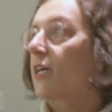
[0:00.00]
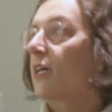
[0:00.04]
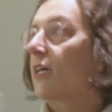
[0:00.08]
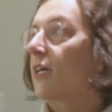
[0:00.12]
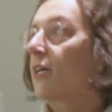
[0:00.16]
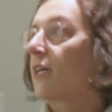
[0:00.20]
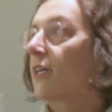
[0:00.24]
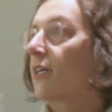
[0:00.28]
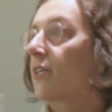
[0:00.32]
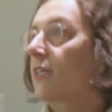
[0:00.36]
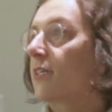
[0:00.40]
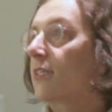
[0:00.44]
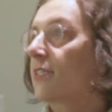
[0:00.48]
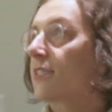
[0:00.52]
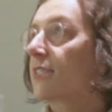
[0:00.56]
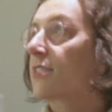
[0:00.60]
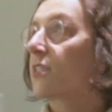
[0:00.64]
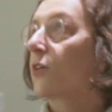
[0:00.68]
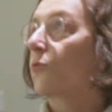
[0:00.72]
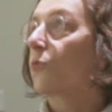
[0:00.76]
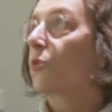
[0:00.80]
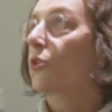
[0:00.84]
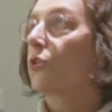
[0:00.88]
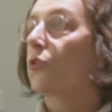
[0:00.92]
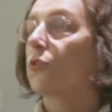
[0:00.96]

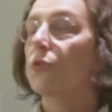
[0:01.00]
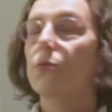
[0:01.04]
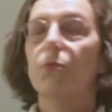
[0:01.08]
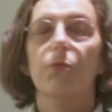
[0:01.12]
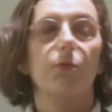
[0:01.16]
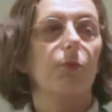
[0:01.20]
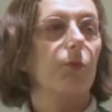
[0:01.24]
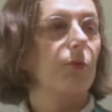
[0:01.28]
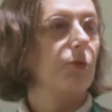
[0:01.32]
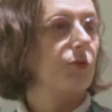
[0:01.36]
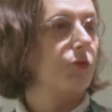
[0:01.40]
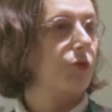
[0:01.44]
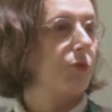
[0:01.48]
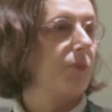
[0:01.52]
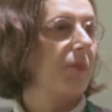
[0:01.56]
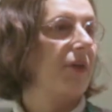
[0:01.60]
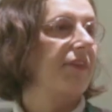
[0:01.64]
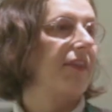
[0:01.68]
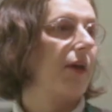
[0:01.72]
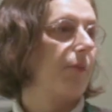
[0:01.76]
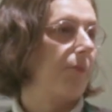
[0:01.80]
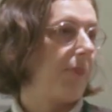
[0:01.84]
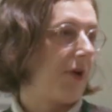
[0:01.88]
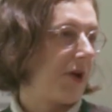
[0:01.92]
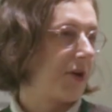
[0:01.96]
So we knew we will do
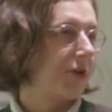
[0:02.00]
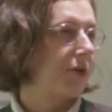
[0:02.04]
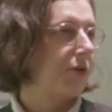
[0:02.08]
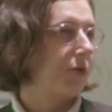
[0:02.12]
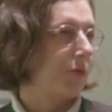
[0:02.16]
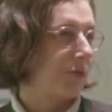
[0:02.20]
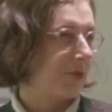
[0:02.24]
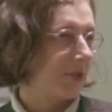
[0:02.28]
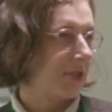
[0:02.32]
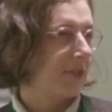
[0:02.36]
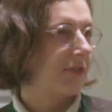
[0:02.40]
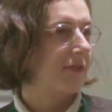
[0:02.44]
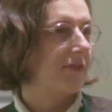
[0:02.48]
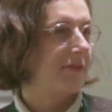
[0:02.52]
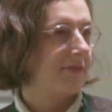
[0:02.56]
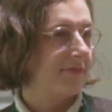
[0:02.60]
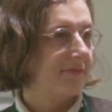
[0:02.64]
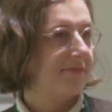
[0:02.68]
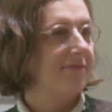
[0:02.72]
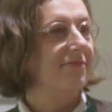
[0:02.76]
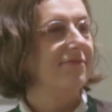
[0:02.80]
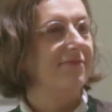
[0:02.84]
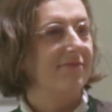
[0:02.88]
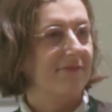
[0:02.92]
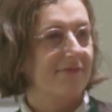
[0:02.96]
metabarcoding.
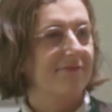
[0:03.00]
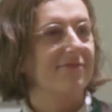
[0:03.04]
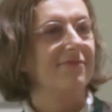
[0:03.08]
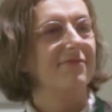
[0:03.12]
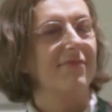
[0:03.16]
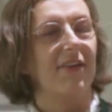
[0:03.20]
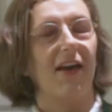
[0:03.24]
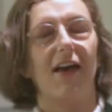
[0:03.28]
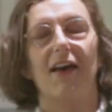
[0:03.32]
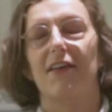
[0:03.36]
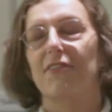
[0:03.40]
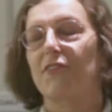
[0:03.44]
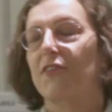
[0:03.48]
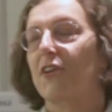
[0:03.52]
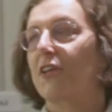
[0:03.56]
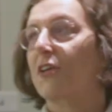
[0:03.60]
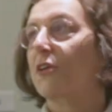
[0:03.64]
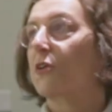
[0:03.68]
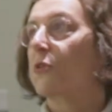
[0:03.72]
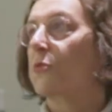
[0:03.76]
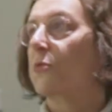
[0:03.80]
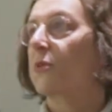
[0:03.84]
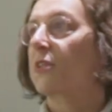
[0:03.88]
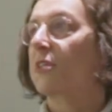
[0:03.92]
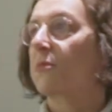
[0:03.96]

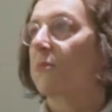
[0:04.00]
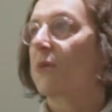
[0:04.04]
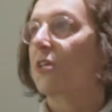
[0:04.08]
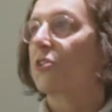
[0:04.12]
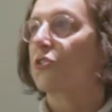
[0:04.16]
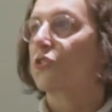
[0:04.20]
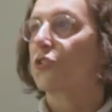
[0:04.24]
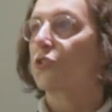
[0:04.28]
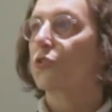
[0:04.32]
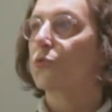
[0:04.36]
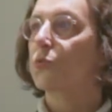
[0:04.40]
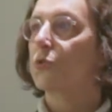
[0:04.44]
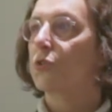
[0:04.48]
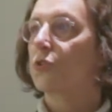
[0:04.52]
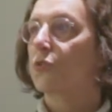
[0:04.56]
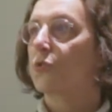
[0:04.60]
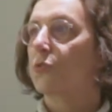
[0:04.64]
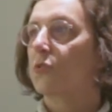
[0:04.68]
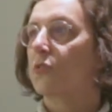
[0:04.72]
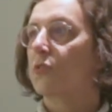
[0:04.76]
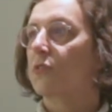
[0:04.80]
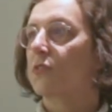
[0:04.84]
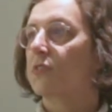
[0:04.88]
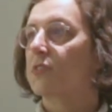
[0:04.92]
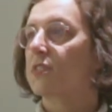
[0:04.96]
Andrea already mentioned, we knew
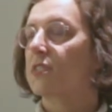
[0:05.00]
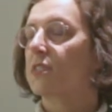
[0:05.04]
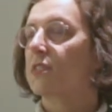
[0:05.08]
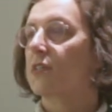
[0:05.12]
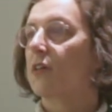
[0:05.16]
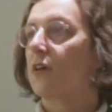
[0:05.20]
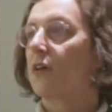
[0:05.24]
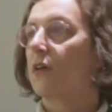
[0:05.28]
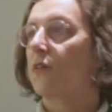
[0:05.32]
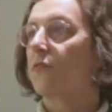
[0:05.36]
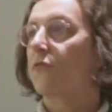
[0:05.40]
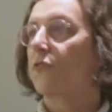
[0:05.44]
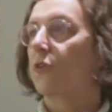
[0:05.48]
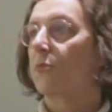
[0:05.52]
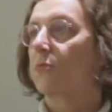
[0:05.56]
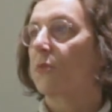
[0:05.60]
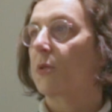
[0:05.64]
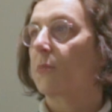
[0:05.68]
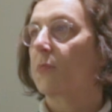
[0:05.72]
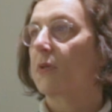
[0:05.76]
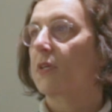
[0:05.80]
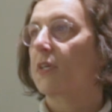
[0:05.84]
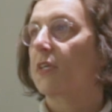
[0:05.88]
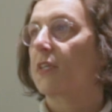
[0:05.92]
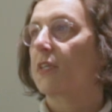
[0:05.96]
this from
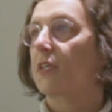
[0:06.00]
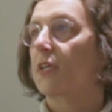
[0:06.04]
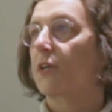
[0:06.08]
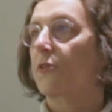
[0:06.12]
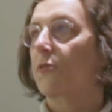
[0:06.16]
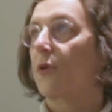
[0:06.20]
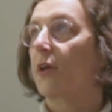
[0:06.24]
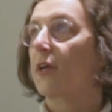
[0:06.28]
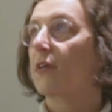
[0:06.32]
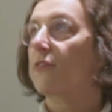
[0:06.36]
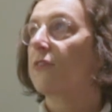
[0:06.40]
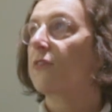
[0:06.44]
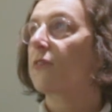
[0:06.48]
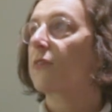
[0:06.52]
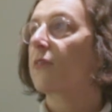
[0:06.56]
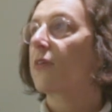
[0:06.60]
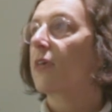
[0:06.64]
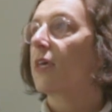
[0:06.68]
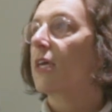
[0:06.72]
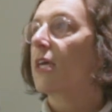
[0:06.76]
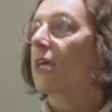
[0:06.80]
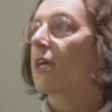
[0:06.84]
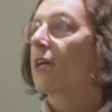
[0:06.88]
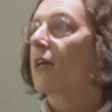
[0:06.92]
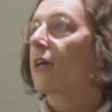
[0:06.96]
the beginning, right?
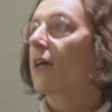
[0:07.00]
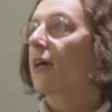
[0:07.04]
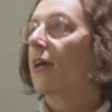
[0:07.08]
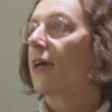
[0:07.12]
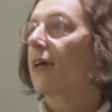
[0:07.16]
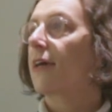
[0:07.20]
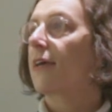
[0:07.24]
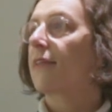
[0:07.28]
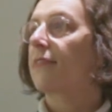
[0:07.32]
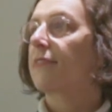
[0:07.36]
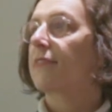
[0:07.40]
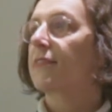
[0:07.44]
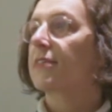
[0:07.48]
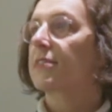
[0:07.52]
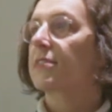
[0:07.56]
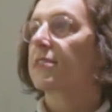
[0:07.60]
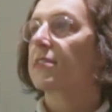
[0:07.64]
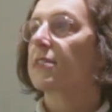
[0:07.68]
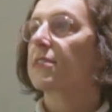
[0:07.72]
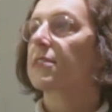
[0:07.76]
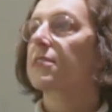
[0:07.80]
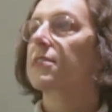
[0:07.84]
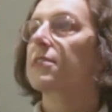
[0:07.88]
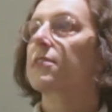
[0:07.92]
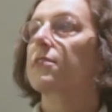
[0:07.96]
And this
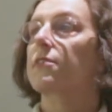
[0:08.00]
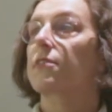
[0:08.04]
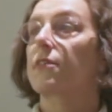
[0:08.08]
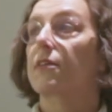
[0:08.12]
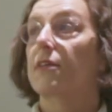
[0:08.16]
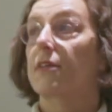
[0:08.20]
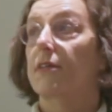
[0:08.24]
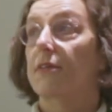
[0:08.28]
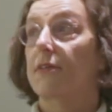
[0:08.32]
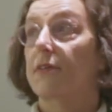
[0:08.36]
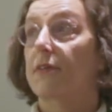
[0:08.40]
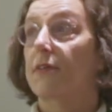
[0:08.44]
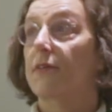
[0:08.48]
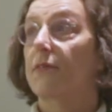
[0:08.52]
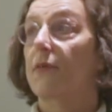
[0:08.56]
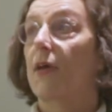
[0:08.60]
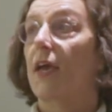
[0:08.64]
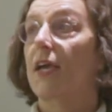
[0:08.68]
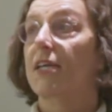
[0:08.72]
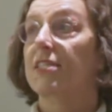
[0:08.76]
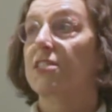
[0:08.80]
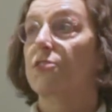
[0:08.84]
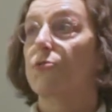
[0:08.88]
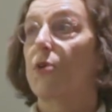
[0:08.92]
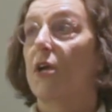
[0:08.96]
is
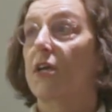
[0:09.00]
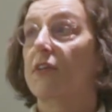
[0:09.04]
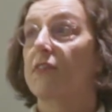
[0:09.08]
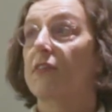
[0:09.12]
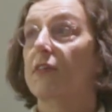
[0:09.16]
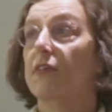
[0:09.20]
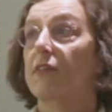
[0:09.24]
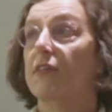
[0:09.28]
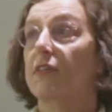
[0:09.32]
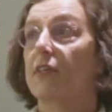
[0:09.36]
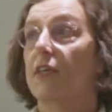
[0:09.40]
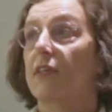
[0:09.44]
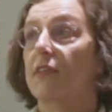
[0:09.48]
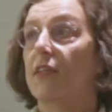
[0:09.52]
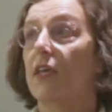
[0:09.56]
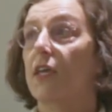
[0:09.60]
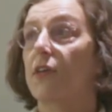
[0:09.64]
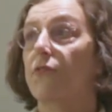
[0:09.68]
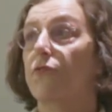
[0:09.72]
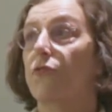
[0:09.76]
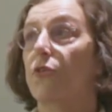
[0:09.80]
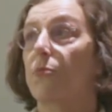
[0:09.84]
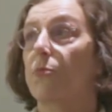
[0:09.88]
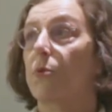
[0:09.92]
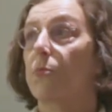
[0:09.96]
extracting
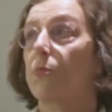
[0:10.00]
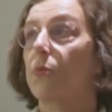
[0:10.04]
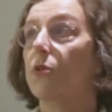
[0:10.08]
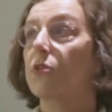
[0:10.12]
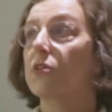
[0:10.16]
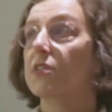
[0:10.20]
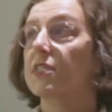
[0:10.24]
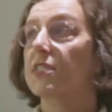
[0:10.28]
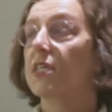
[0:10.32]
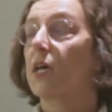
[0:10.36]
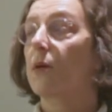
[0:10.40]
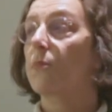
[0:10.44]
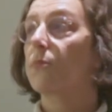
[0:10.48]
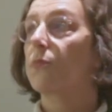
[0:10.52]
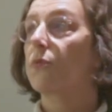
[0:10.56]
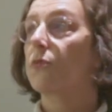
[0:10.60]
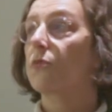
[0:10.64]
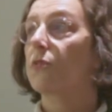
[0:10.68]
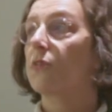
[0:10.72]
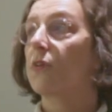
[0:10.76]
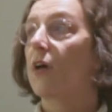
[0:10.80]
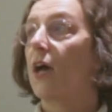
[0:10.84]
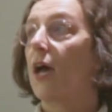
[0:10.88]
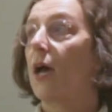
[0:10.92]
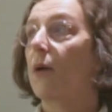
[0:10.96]
DNA from a bulk
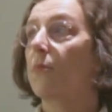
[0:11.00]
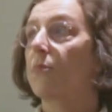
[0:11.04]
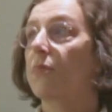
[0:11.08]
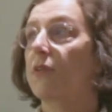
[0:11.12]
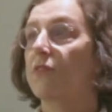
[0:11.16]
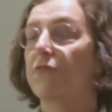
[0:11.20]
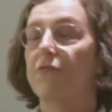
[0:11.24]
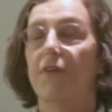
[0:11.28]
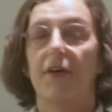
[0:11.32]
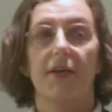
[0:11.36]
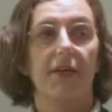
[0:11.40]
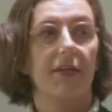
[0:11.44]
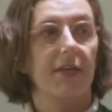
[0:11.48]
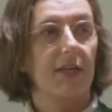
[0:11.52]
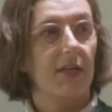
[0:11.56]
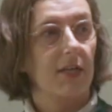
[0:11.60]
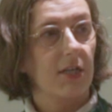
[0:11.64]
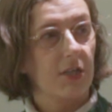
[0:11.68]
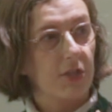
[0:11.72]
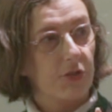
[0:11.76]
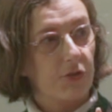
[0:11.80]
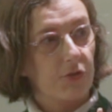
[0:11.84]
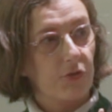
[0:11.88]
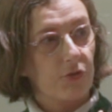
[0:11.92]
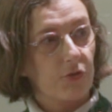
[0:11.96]
sample, amplifying a
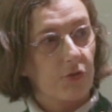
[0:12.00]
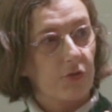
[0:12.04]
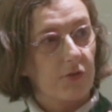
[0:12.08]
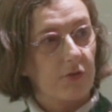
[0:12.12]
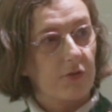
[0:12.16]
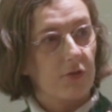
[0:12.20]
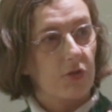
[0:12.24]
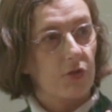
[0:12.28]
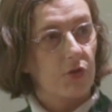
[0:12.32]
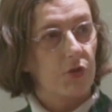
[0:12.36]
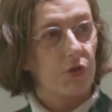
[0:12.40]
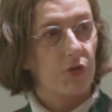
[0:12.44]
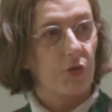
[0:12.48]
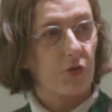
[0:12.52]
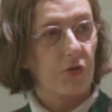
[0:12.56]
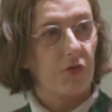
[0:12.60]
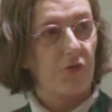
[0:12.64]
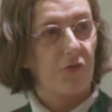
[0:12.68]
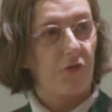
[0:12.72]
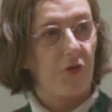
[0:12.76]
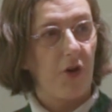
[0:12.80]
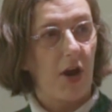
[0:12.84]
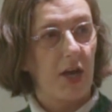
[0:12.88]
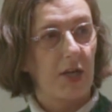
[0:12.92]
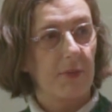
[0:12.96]
little
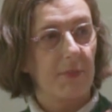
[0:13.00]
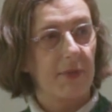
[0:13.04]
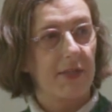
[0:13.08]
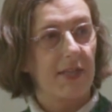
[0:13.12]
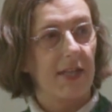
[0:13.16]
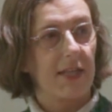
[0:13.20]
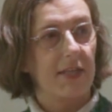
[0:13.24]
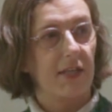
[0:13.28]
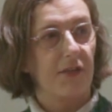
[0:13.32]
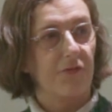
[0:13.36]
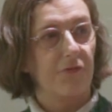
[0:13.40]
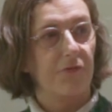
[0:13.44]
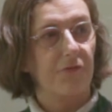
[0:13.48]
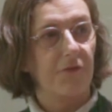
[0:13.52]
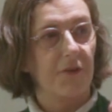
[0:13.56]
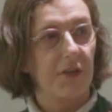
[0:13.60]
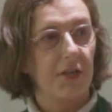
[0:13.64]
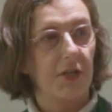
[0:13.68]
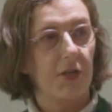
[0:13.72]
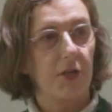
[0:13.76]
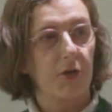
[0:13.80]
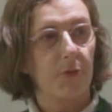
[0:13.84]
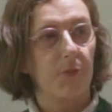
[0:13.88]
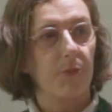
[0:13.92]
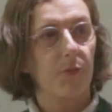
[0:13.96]
short fragment like a
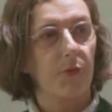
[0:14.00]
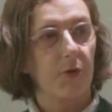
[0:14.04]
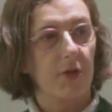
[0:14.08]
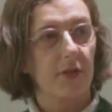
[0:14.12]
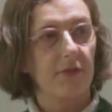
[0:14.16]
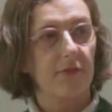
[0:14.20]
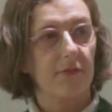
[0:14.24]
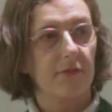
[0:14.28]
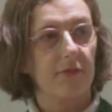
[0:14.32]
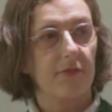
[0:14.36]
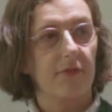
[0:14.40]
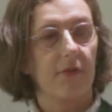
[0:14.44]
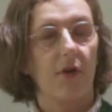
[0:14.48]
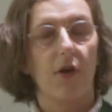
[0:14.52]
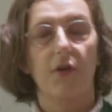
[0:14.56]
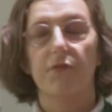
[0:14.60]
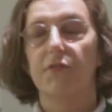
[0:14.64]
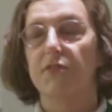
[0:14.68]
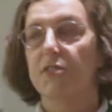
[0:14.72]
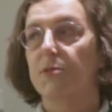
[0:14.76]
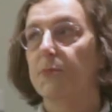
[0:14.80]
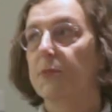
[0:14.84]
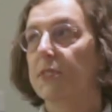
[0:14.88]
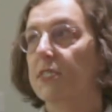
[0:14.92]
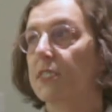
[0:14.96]
fingerprint of
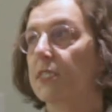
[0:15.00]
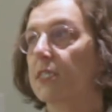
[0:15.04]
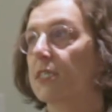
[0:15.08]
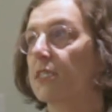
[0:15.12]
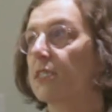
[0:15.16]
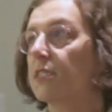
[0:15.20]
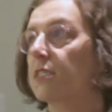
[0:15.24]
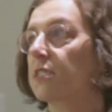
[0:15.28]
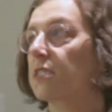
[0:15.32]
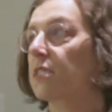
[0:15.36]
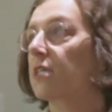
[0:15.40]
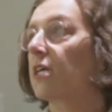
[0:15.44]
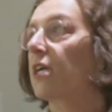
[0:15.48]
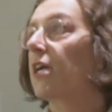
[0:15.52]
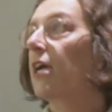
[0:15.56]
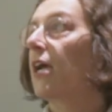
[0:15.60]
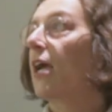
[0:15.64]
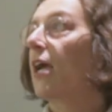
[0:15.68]
a species,